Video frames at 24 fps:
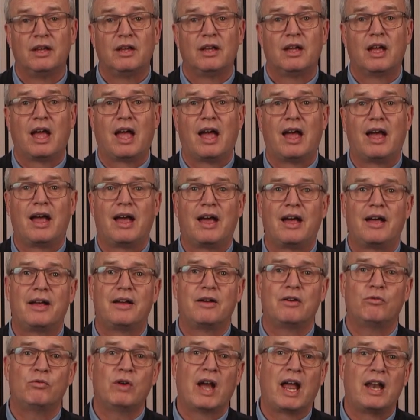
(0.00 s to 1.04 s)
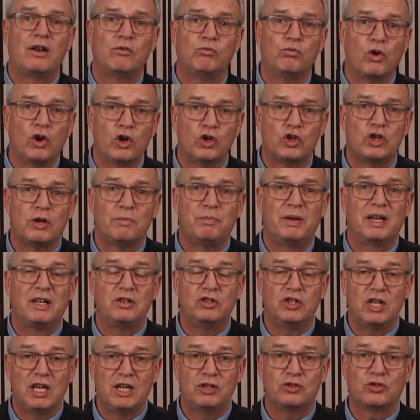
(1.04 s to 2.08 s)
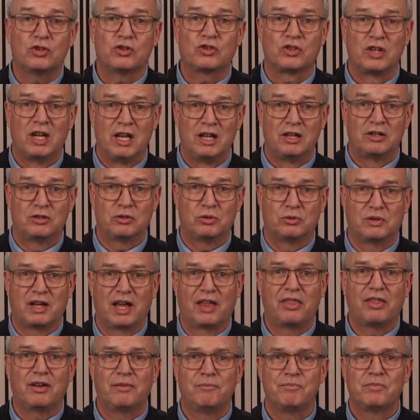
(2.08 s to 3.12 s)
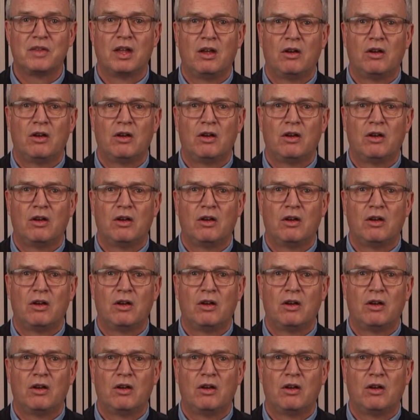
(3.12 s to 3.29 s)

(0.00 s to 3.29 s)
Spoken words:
and worshiping Jesus together?